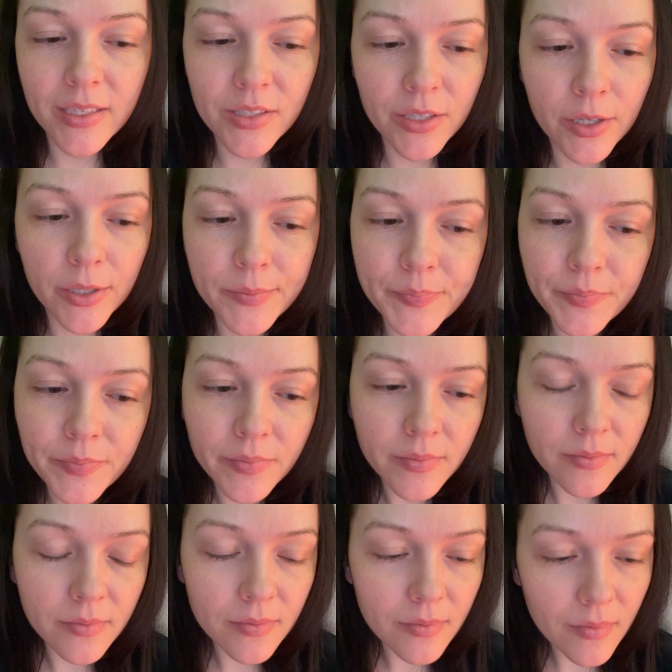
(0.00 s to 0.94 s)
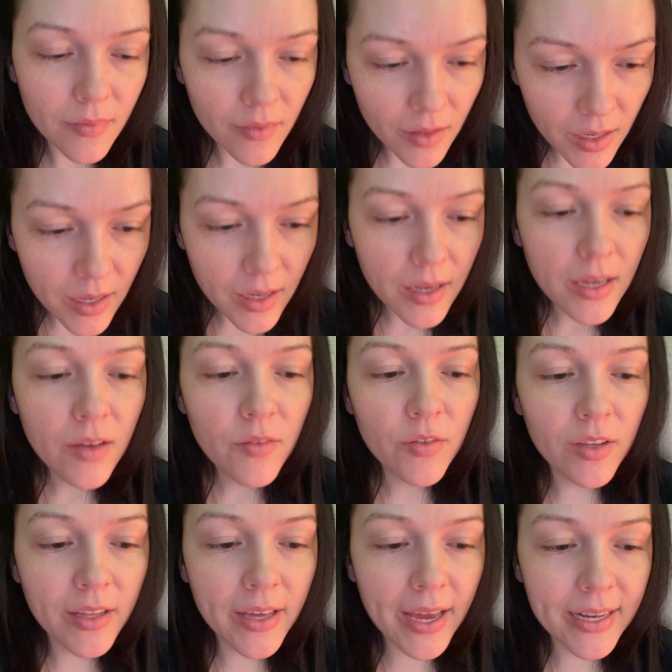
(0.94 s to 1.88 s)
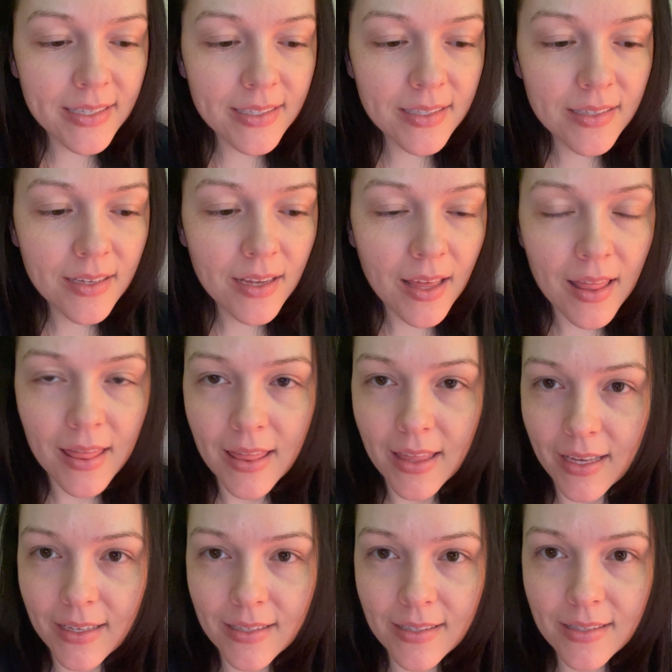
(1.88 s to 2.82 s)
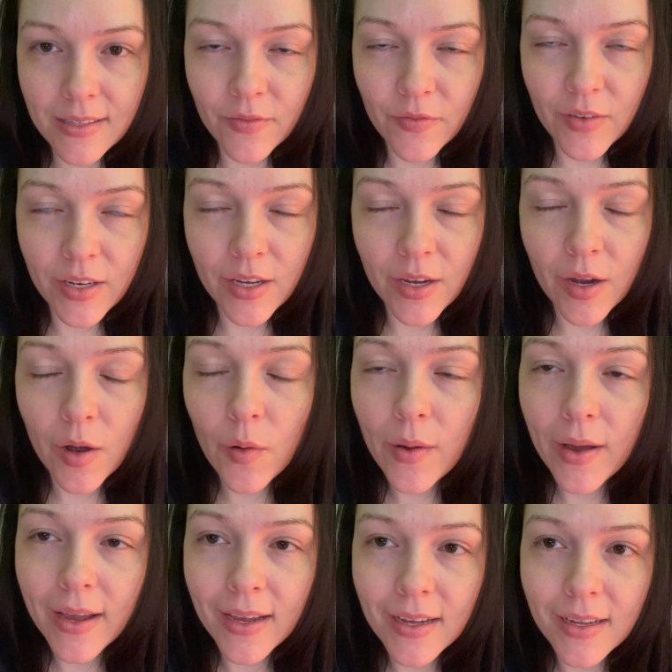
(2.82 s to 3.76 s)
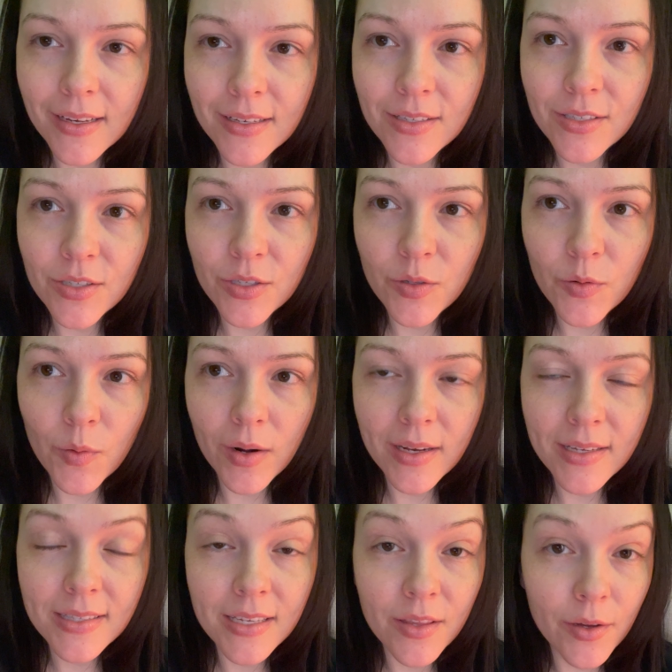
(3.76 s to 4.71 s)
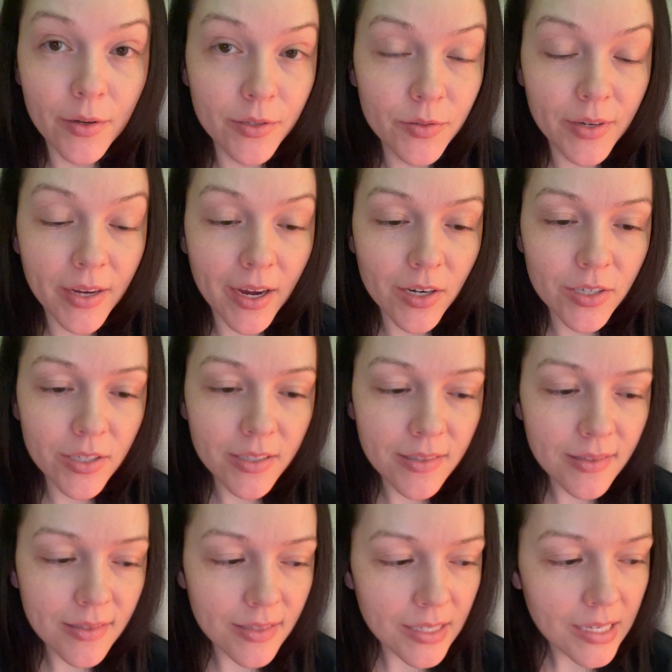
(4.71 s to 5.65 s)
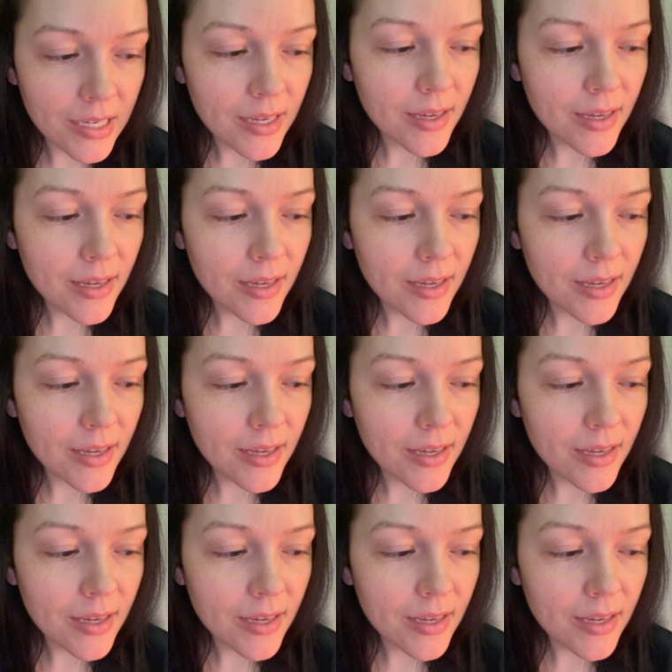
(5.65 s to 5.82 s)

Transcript: So if you liked this video and you want to see those reactions,